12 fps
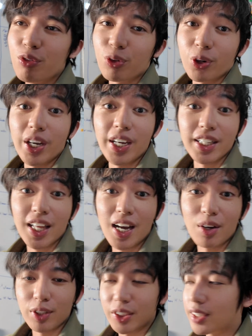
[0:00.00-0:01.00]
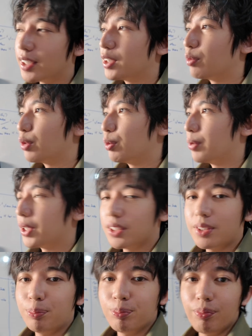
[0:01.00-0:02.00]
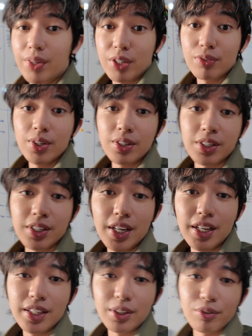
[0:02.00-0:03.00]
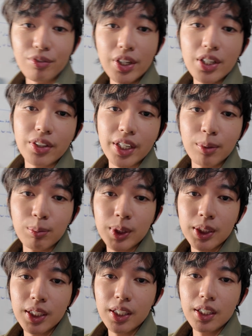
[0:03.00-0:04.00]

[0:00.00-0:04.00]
for 8 hours, right? Simply because they're fun and they're video games.